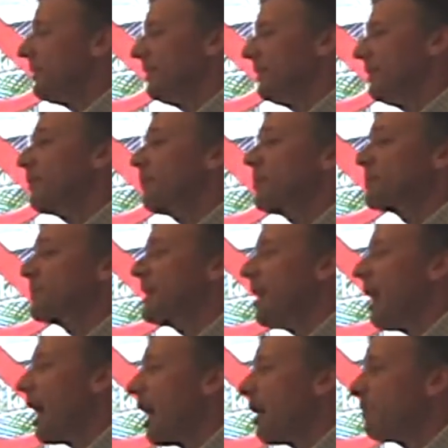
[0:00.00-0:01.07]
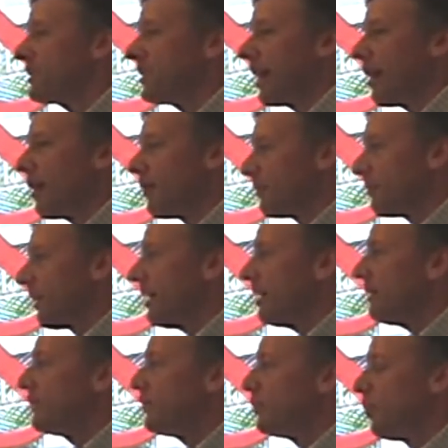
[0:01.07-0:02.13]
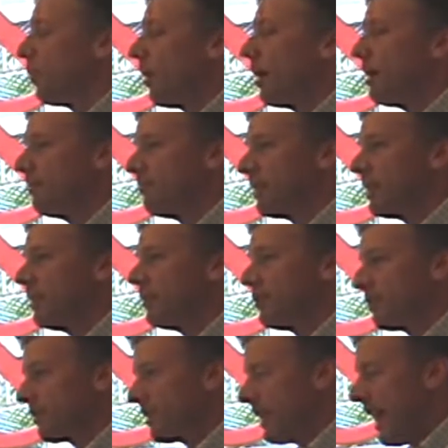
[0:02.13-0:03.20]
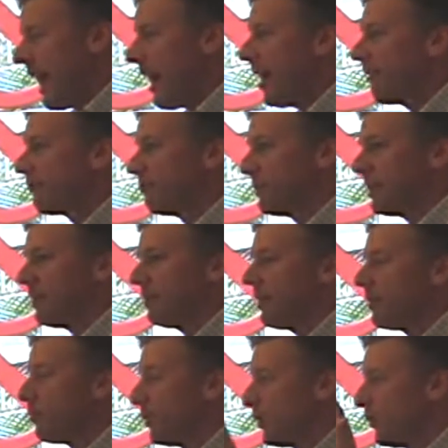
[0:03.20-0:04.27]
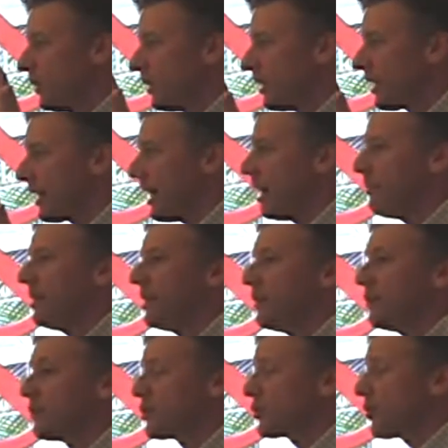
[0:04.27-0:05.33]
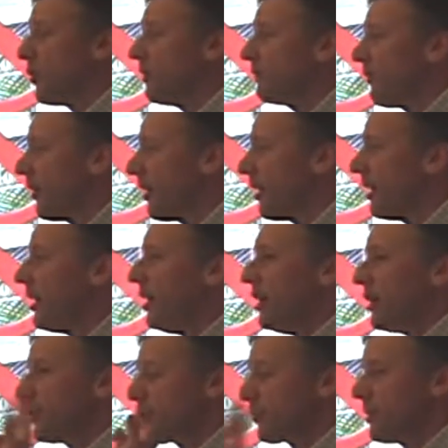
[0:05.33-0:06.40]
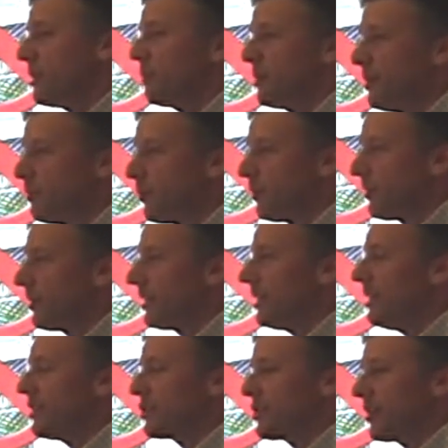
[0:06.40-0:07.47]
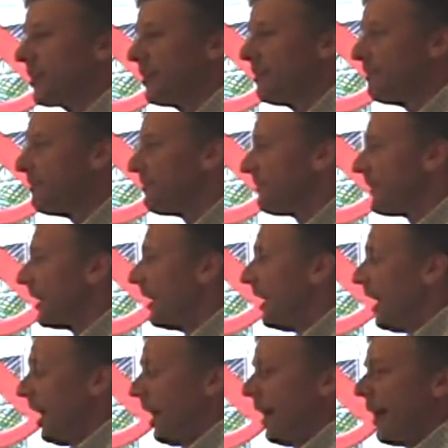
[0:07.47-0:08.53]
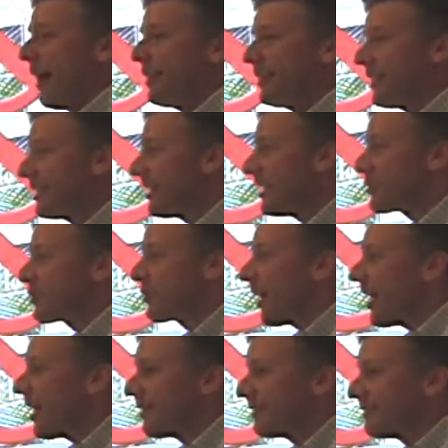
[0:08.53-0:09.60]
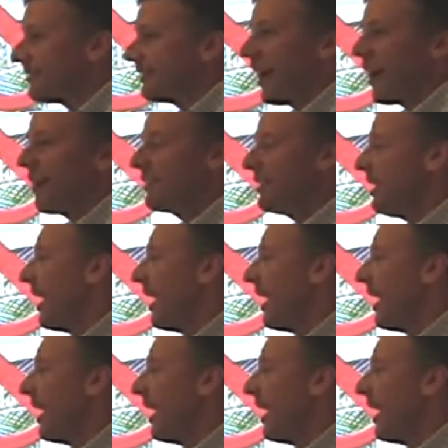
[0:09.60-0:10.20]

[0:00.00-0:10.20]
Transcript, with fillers: there must be an opt out, right? If you want meat, you can have meat and we will accommodate you. So far, three people are going to eat chicken. I think that's great. Had,